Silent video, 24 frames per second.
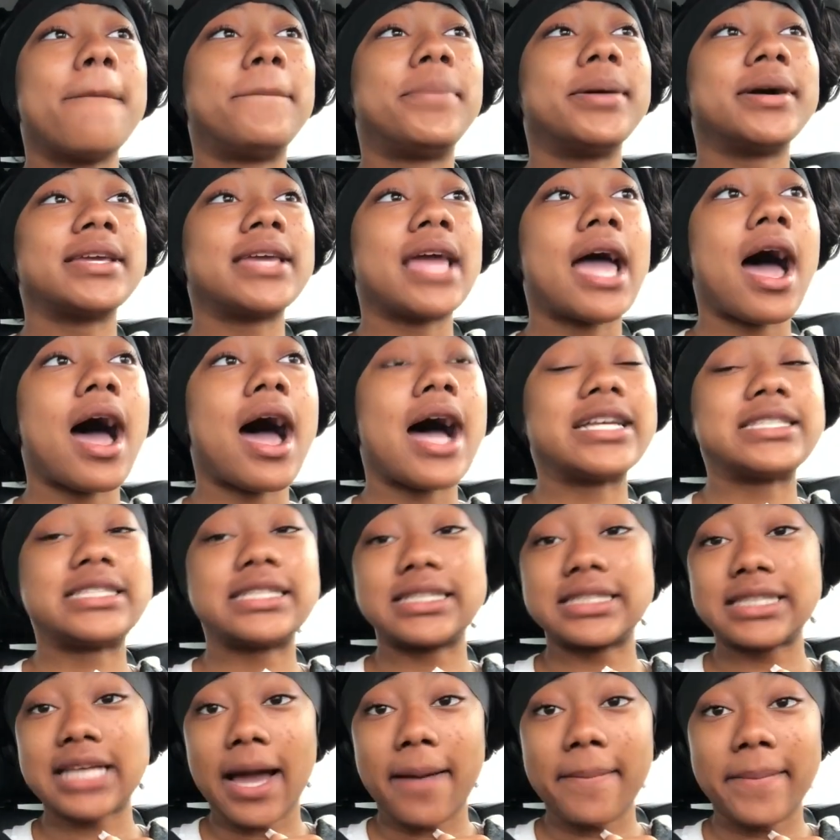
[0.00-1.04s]
But y'all,
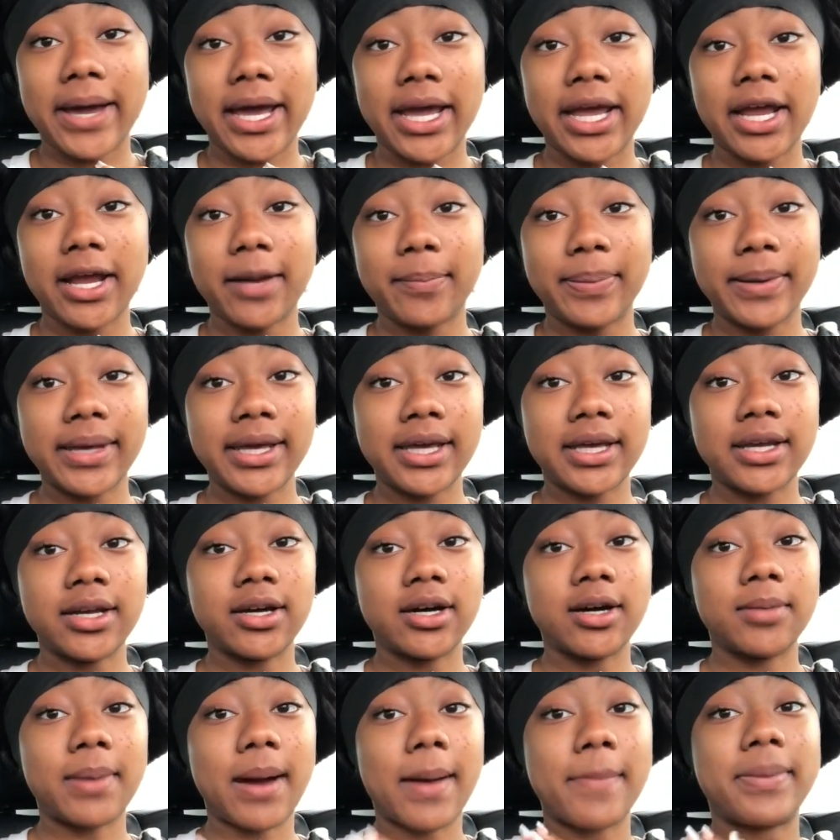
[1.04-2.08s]
just got my hair pinned
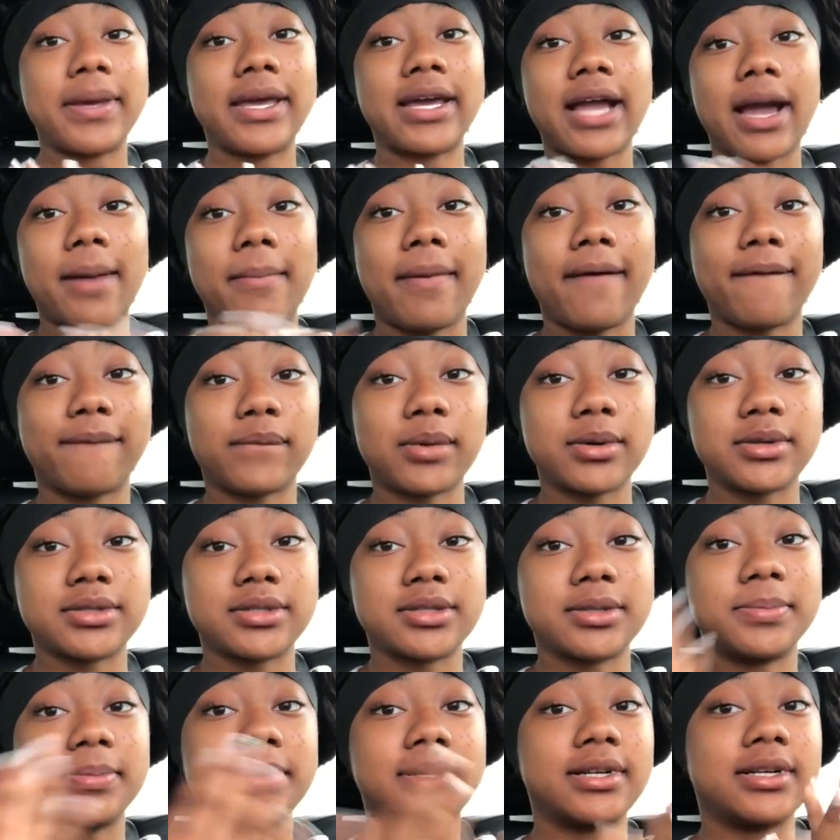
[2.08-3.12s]
up. I been got my
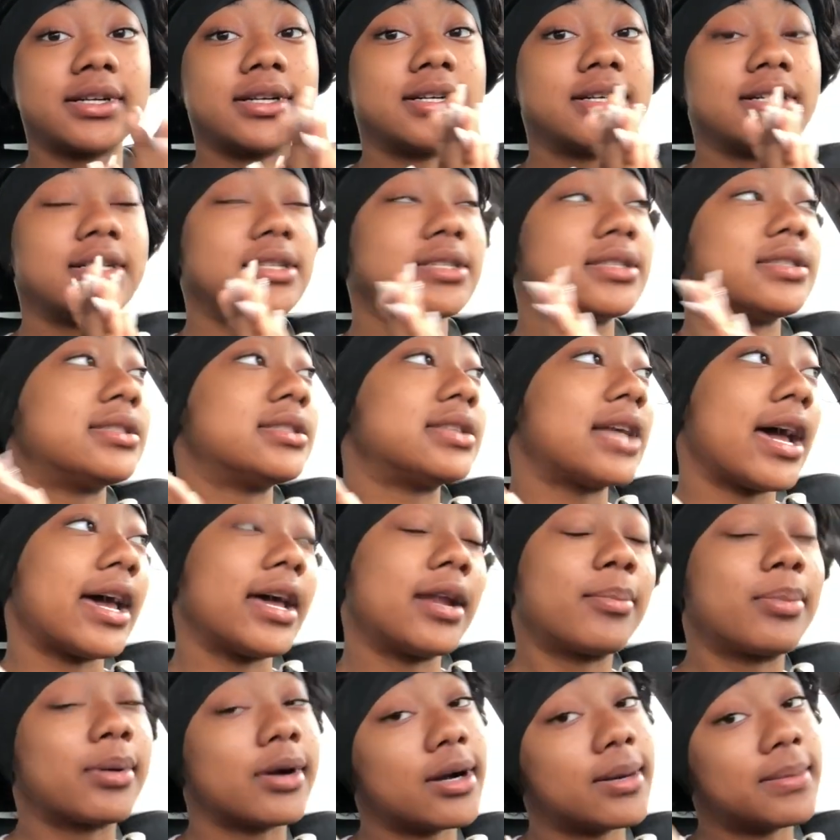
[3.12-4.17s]
frontal because I
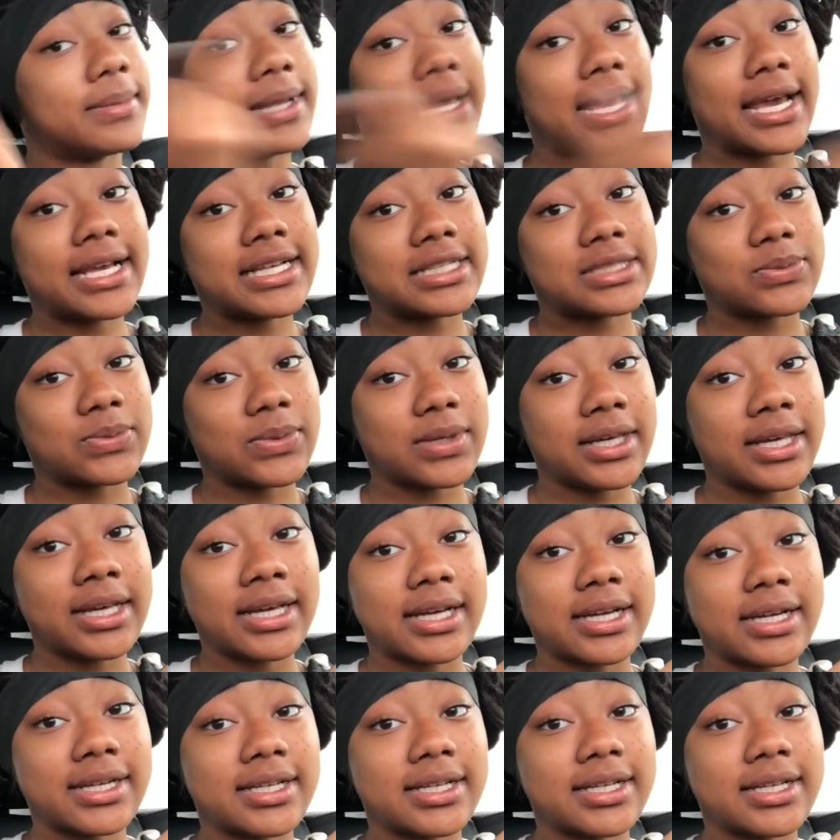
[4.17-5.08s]
had a problem last week